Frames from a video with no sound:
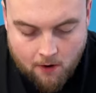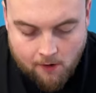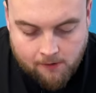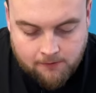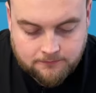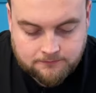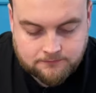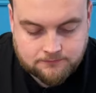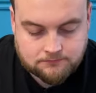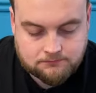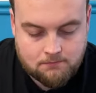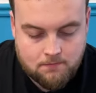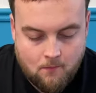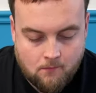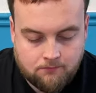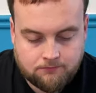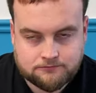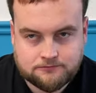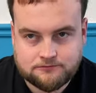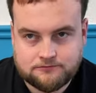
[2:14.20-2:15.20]
with cheese in
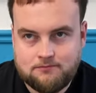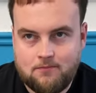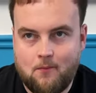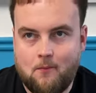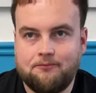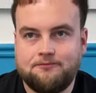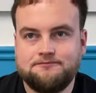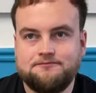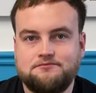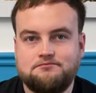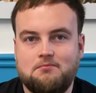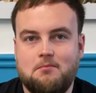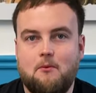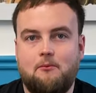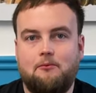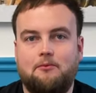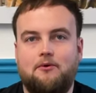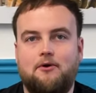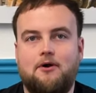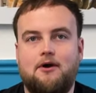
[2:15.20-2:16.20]
the middle.
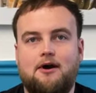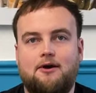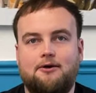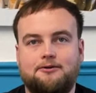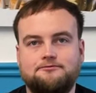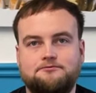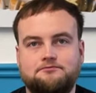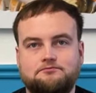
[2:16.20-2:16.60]
Wow.